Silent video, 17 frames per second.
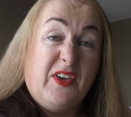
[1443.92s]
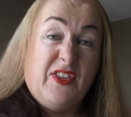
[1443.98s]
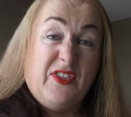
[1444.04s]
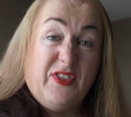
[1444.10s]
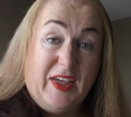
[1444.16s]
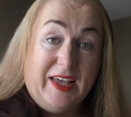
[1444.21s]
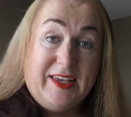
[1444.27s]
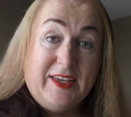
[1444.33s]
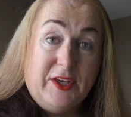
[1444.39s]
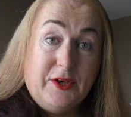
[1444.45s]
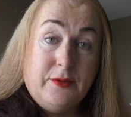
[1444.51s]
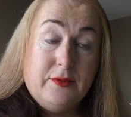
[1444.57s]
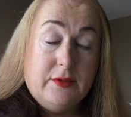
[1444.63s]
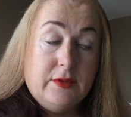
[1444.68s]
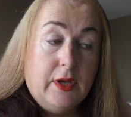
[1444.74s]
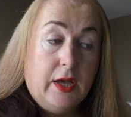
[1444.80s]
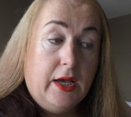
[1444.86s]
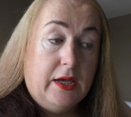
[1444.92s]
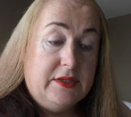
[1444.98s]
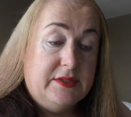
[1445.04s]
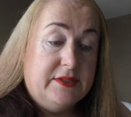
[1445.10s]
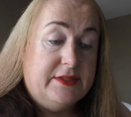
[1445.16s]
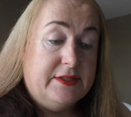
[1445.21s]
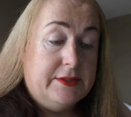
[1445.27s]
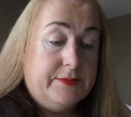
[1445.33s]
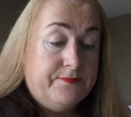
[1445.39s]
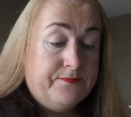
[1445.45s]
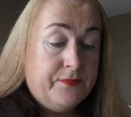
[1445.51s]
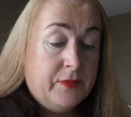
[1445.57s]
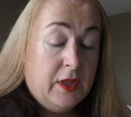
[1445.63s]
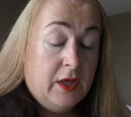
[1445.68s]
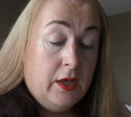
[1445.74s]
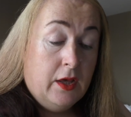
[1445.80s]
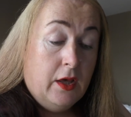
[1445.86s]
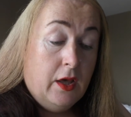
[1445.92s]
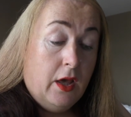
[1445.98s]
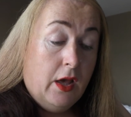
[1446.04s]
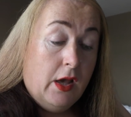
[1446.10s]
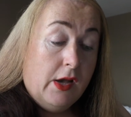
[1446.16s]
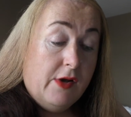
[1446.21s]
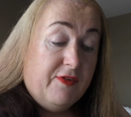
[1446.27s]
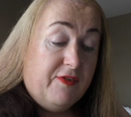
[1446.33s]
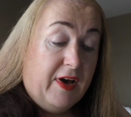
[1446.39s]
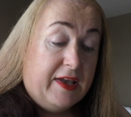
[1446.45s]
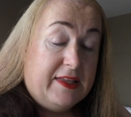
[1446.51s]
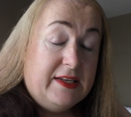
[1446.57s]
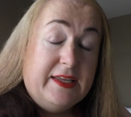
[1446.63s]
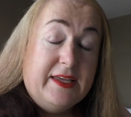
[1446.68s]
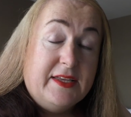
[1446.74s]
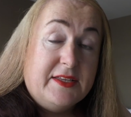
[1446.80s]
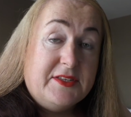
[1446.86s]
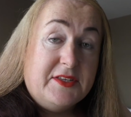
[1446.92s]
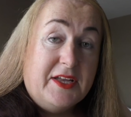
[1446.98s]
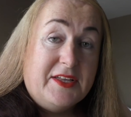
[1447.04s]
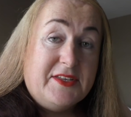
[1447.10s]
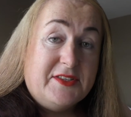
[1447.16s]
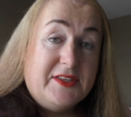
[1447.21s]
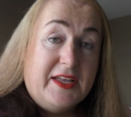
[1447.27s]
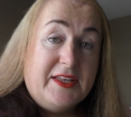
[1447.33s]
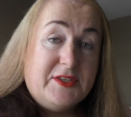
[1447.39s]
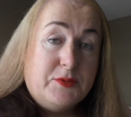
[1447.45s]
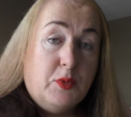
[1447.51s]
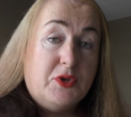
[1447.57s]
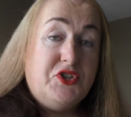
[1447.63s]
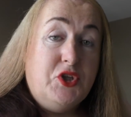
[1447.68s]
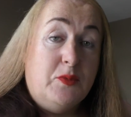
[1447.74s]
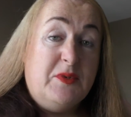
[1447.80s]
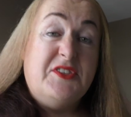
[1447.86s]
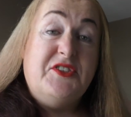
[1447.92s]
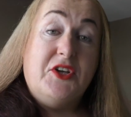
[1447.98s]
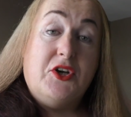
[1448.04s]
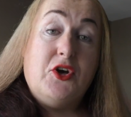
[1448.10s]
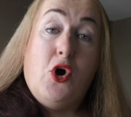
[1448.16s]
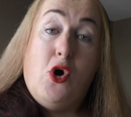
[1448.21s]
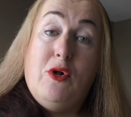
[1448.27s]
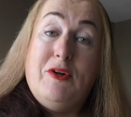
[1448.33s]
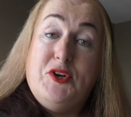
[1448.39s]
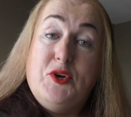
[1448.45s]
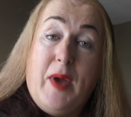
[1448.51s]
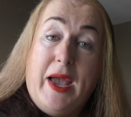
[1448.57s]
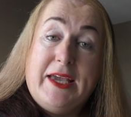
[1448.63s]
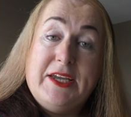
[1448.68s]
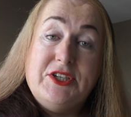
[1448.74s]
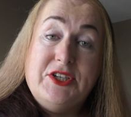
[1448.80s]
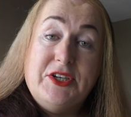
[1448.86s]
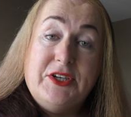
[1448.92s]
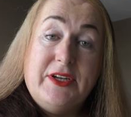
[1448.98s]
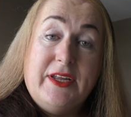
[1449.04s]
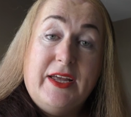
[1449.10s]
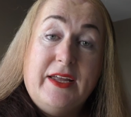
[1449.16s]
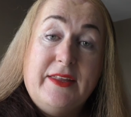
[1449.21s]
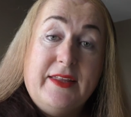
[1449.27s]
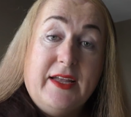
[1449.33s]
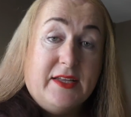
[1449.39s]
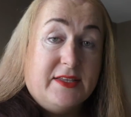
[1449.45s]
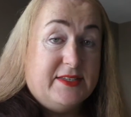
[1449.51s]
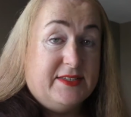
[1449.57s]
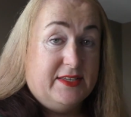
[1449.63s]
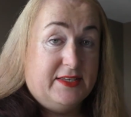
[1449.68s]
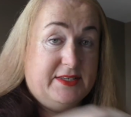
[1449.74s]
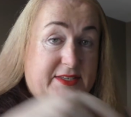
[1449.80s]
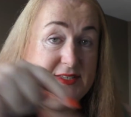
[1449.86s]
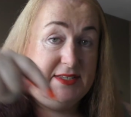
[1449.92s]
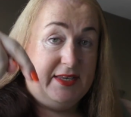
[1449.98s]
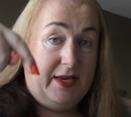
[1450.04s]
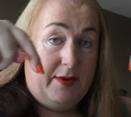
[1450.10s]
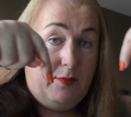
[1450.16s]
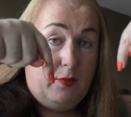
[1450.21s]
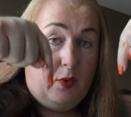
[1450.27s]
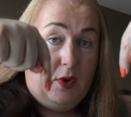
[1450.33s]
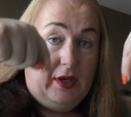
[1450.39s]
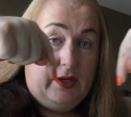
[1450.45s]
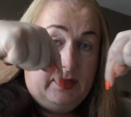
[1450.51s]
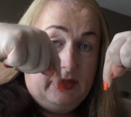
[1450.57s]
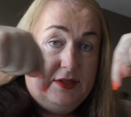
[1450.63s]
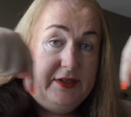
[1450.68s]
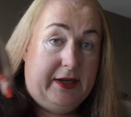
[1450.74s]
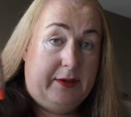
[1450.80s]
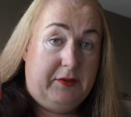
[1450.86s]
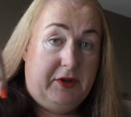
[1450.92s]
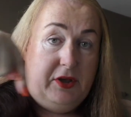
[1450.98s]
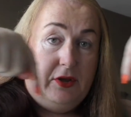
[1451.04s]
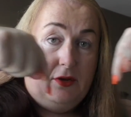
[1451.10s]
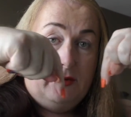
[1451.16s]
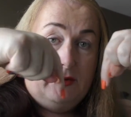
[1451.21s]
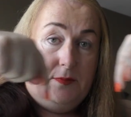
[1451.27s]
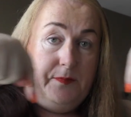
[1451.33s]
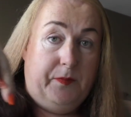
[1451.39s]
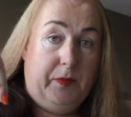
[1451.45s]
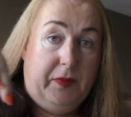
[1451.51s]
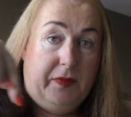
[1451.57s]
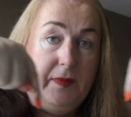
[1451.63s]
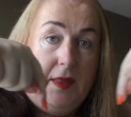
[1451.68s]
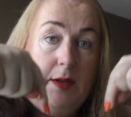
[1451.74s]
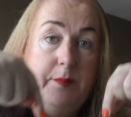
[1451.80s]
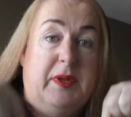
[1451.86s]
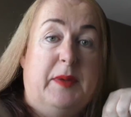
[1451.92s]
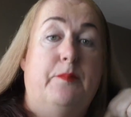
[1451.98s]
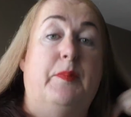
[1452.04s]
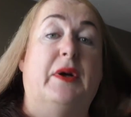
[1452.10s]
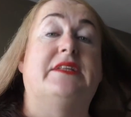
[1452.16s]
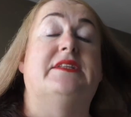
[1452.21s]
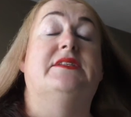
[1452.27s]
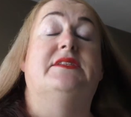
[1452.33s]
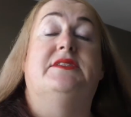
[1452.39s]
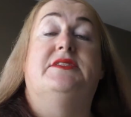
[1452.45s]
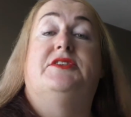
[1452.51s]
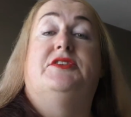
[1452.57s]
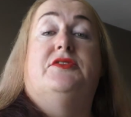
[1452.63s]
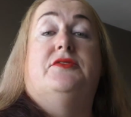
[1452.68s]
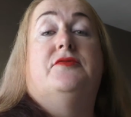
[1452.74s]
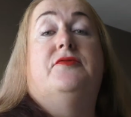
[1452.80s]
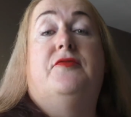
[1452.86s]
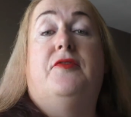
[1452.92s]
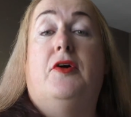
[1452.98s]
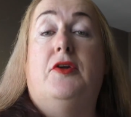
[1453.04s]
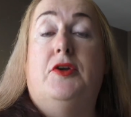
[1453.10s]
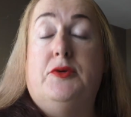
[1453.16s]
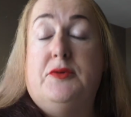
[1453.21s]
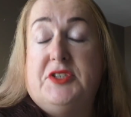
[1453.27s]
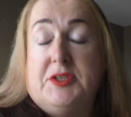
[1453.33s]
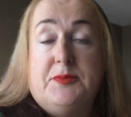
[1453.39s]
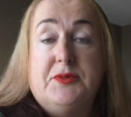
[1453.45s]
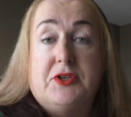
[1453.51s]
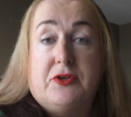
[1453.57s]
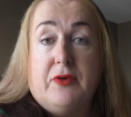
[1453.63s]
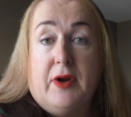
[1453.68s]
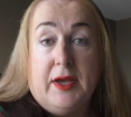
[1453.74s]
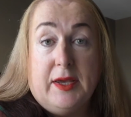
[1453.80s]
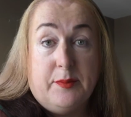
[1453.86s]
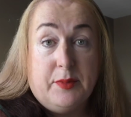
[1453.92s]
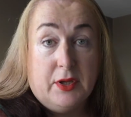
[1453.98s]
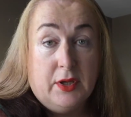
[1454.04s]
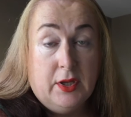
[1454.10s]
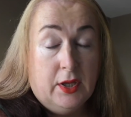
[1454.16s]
thank you. And finally, it's what's known as the call to action, and that's somewhere down here. There'll be buttons to follow, subscribe,